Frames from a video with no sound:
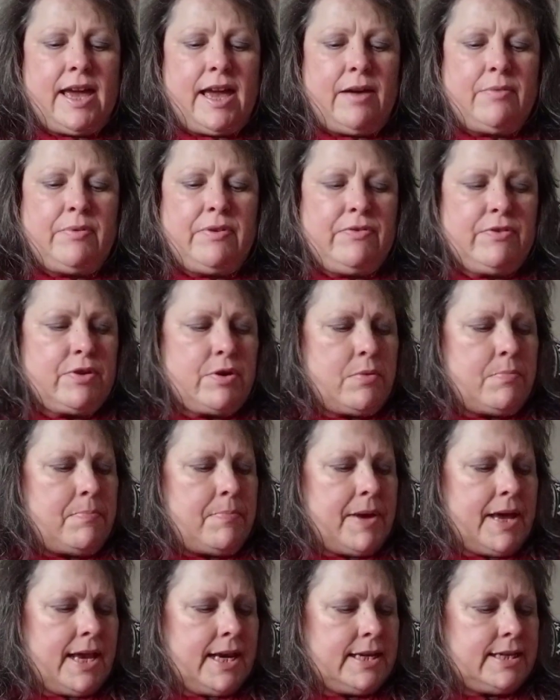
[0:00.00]
and we've got to
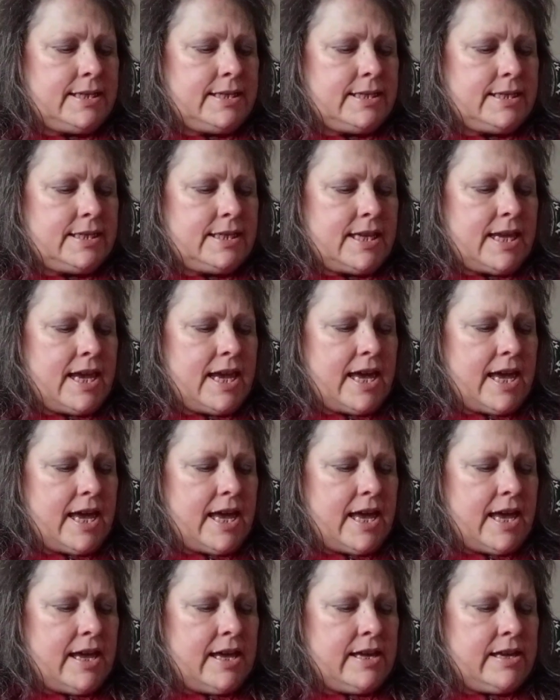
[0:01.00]
balance
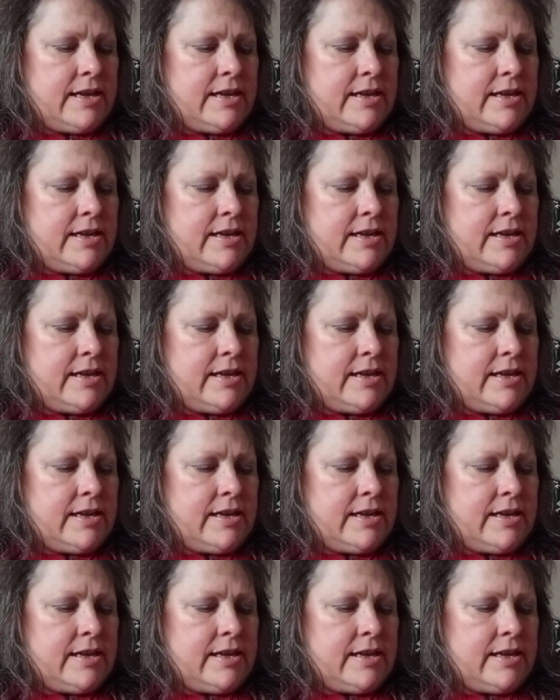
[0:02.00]
that